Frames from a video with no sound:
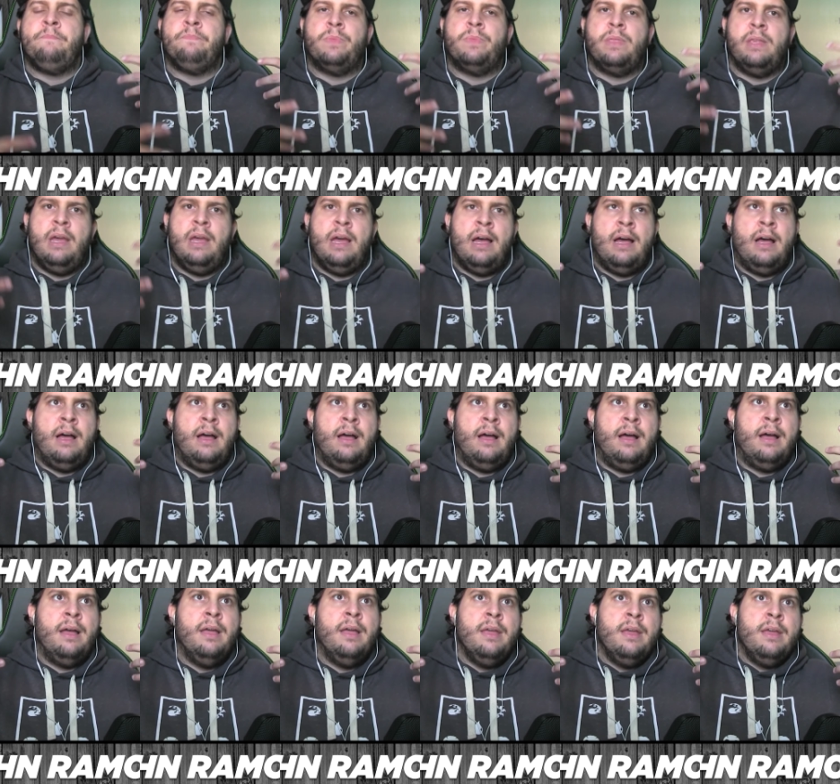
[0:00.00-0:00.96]

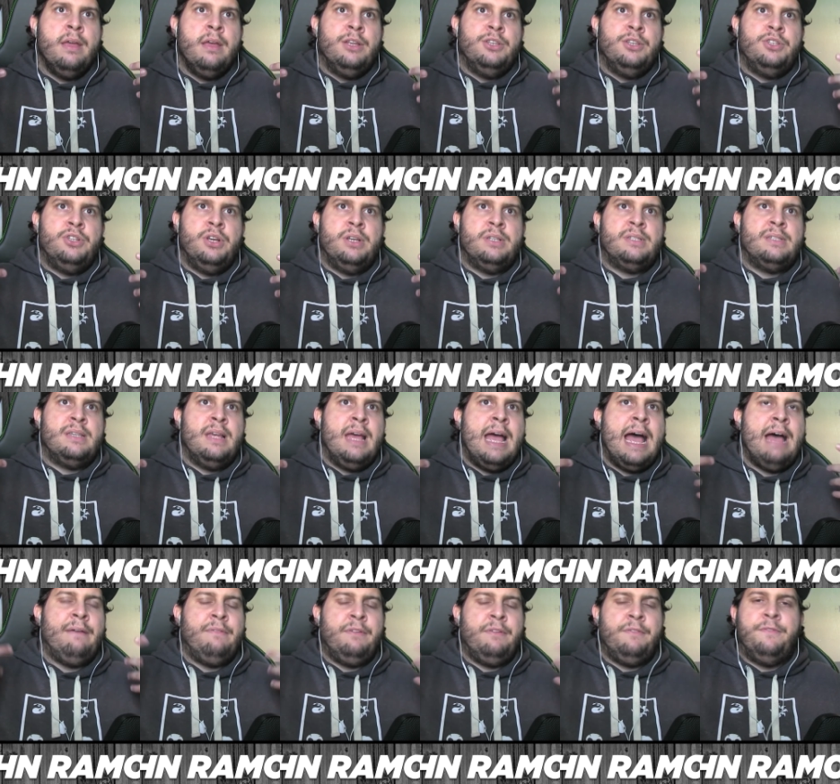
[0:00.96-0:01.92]
uh, just
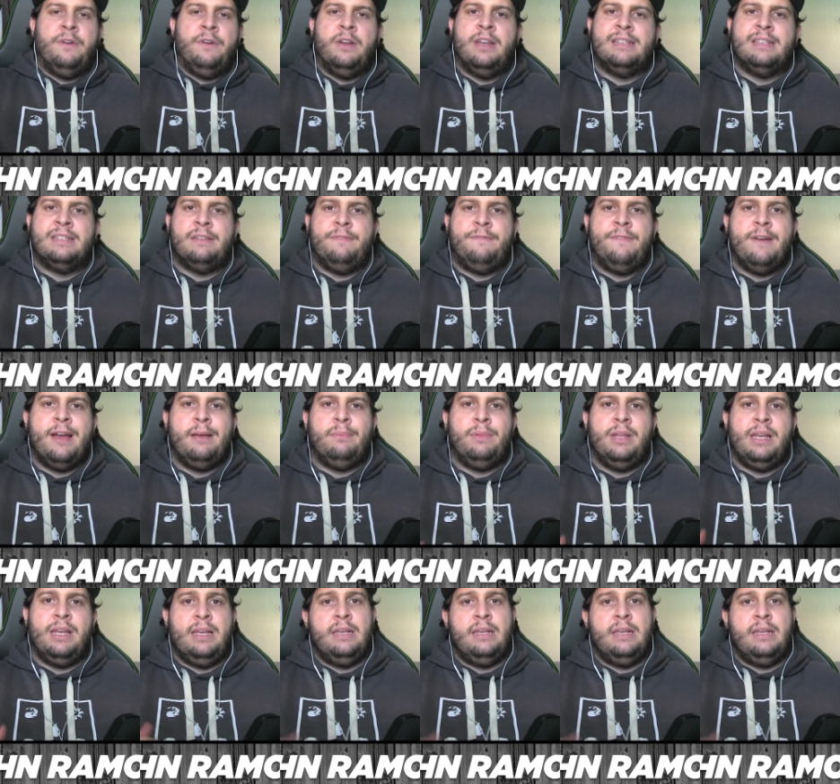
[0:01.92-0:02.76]
having fun as a family.